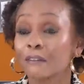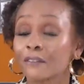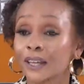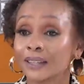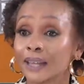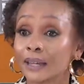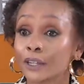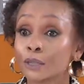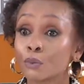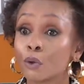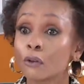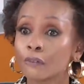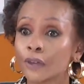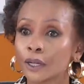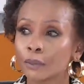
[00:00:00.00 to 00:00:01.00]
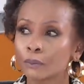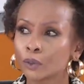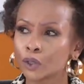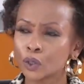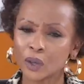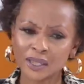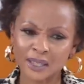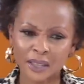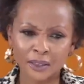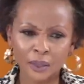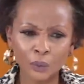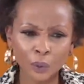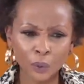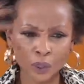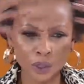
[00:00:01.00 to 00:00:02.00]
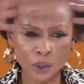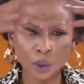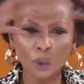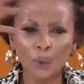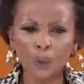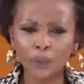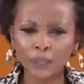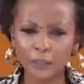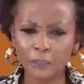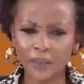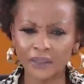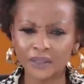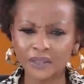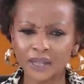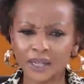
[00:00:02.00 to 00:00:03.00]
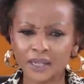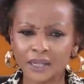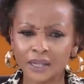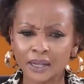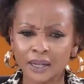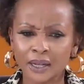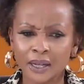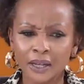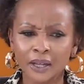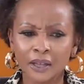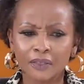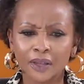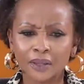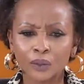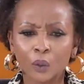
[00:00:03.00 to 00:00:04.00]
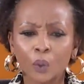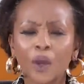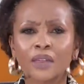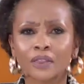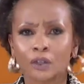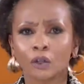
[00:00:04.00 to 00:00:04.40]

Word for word: like that is more available to mm-hmm. us. I mm. think we were so hooded by this idea that the way that